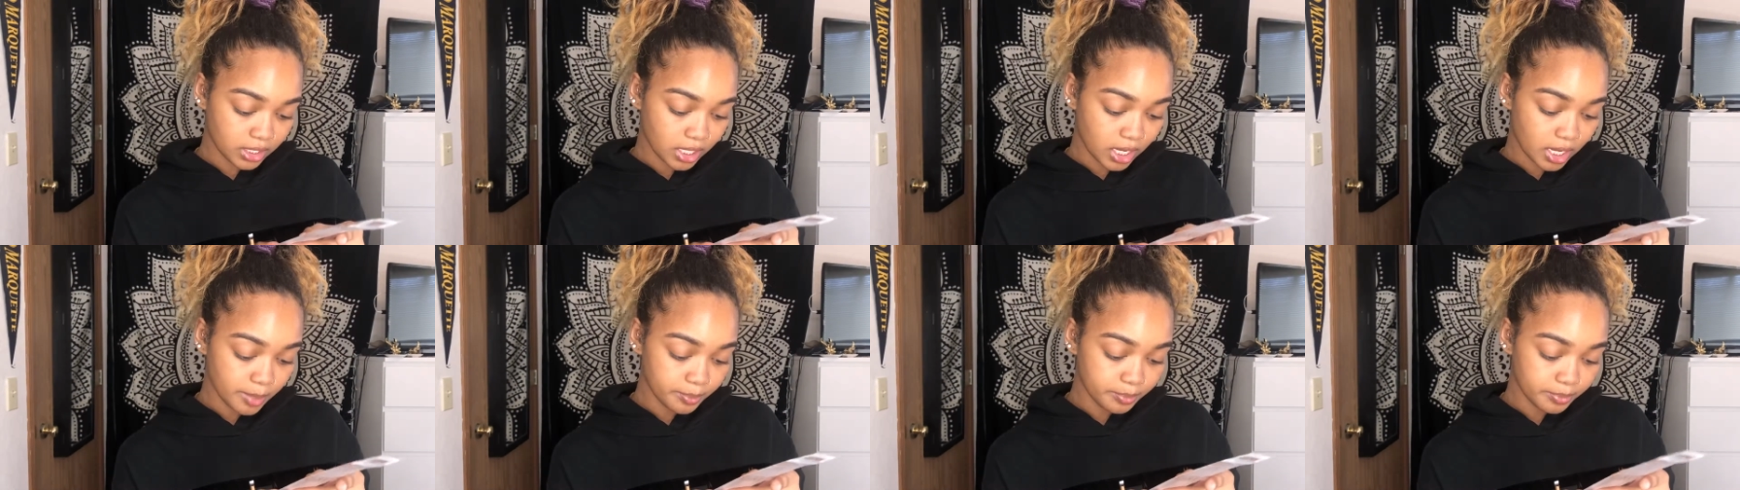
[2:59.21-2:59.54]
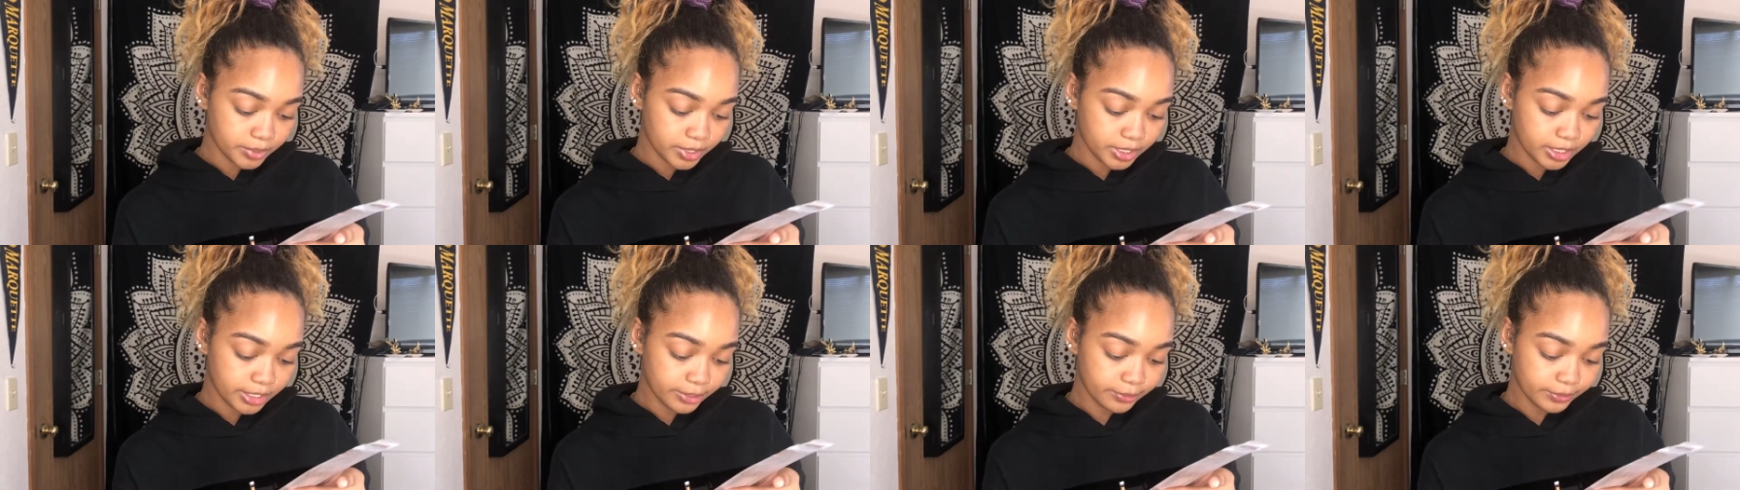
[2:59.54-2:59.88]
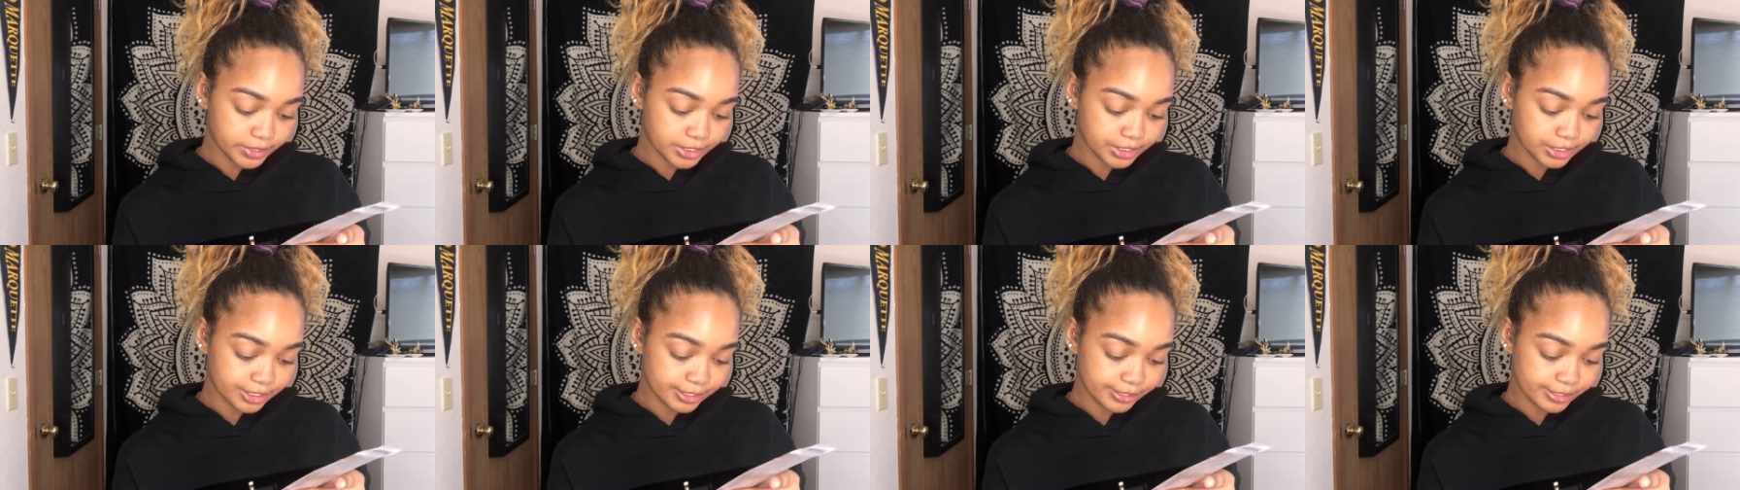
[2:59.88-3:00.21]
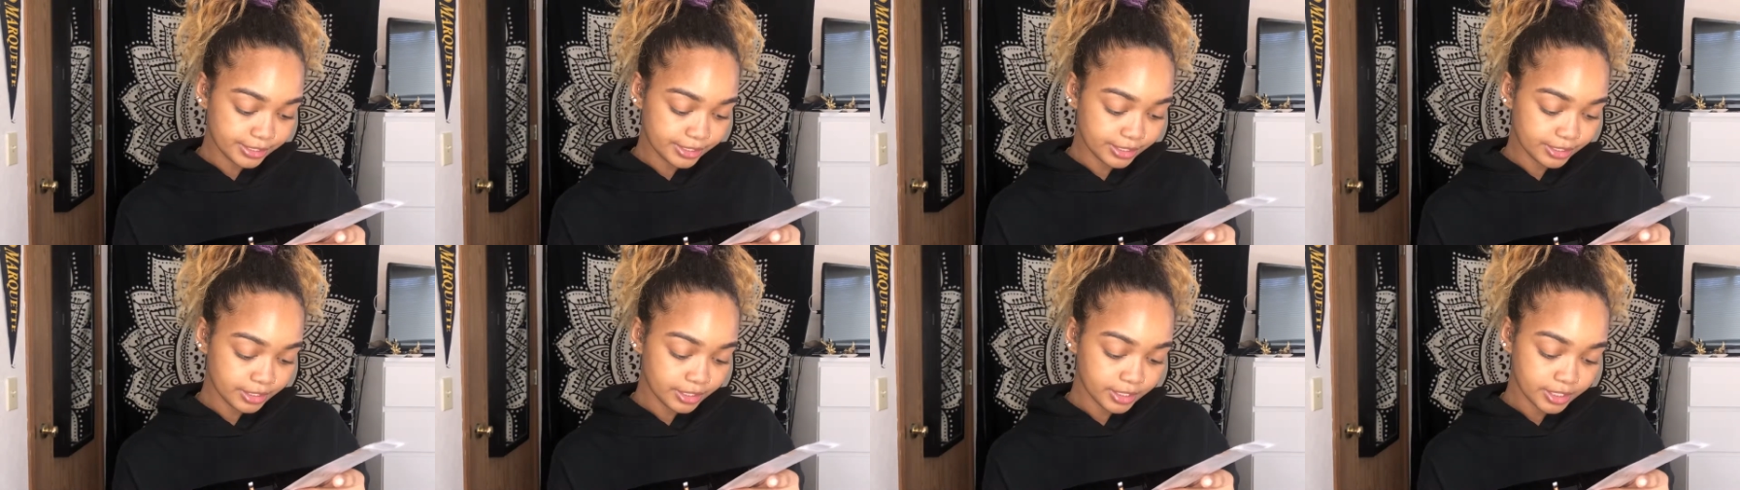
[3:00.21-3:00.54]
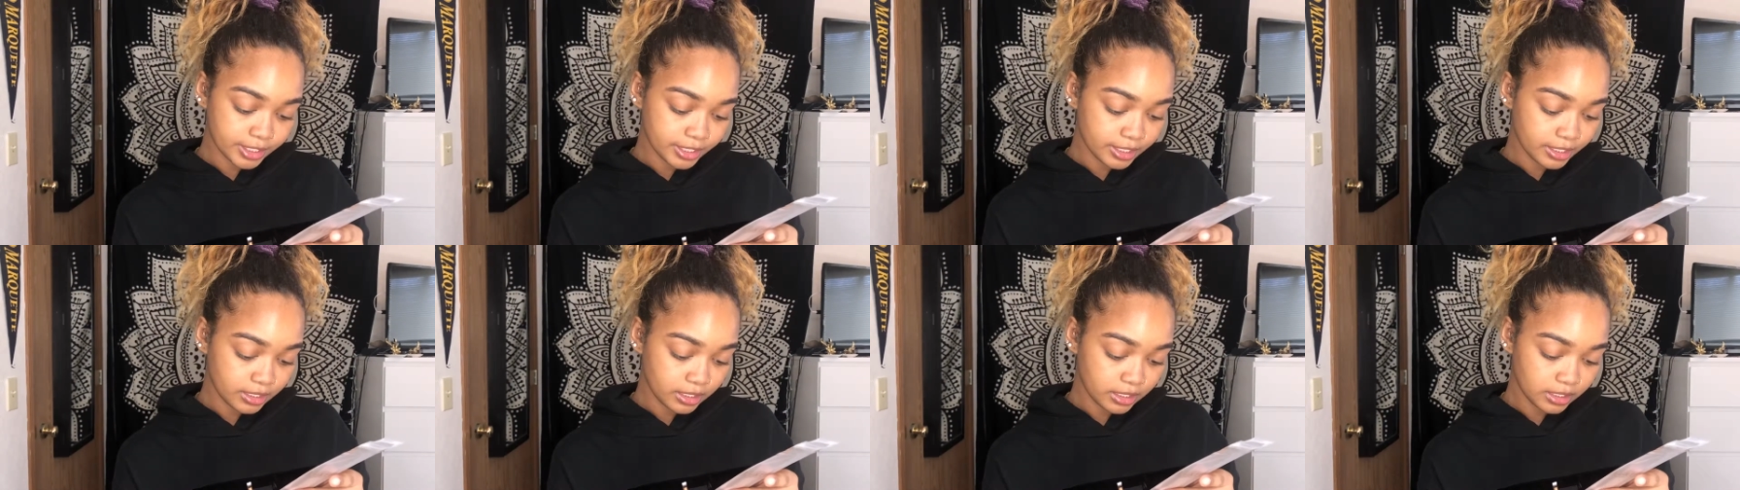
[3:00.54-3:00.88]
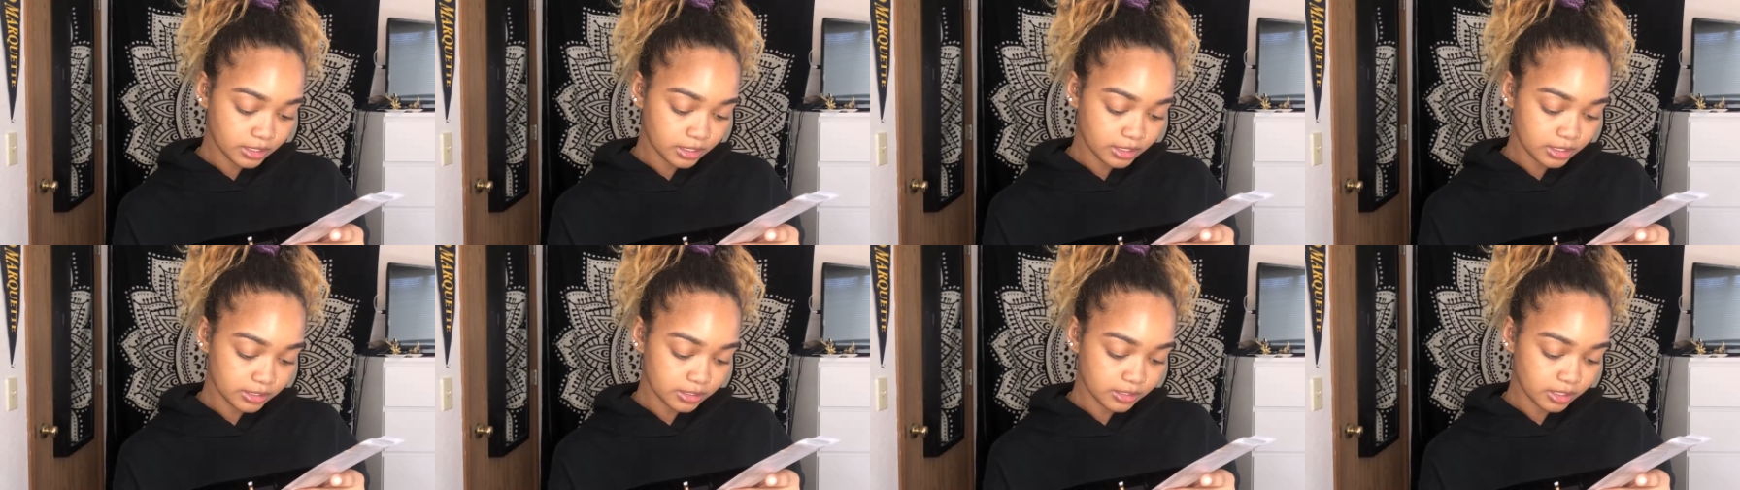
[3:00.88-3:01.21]
company, which is good.
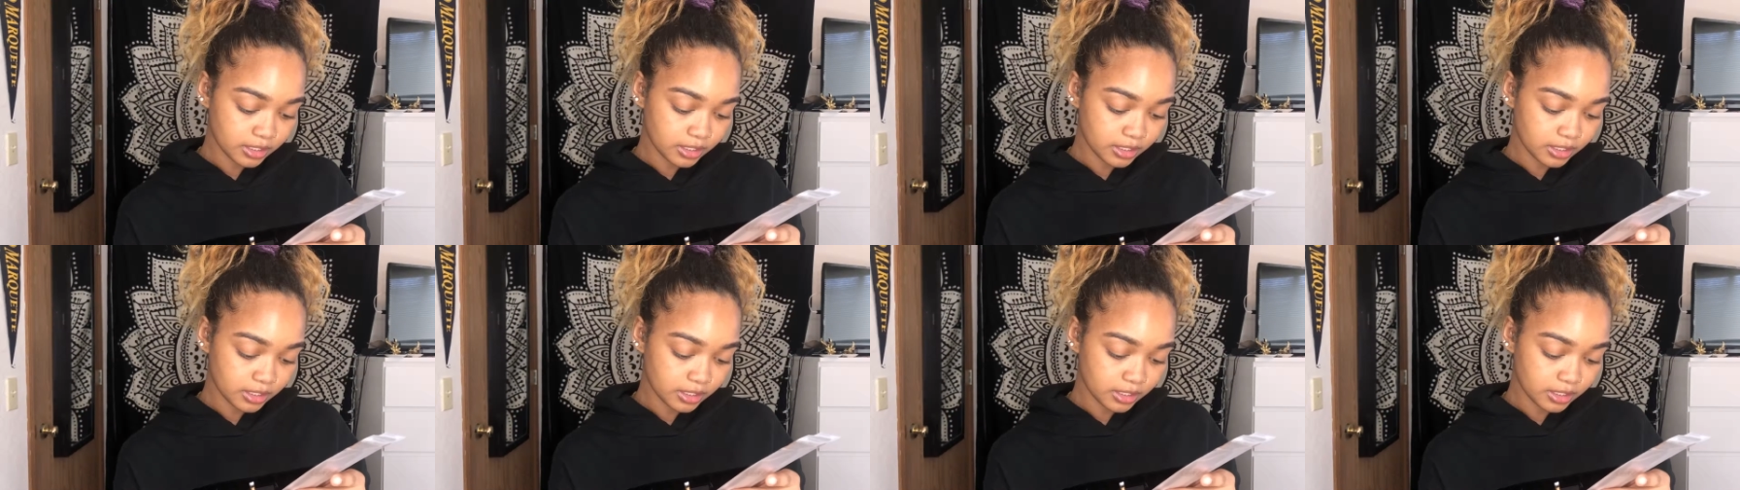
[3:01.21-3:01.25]
These